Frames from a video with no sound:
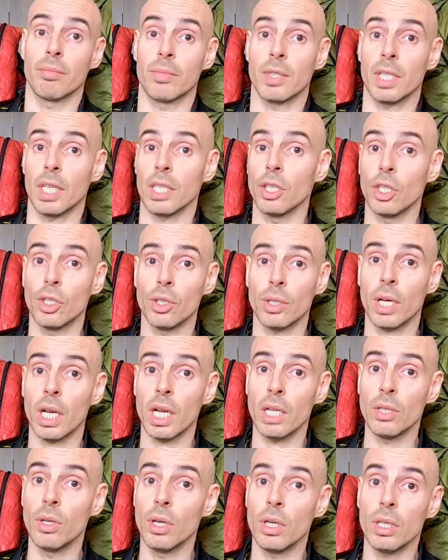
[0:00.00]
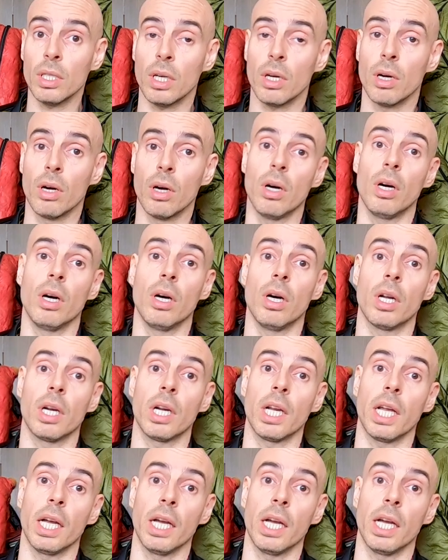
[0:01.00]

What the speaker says: traditional down or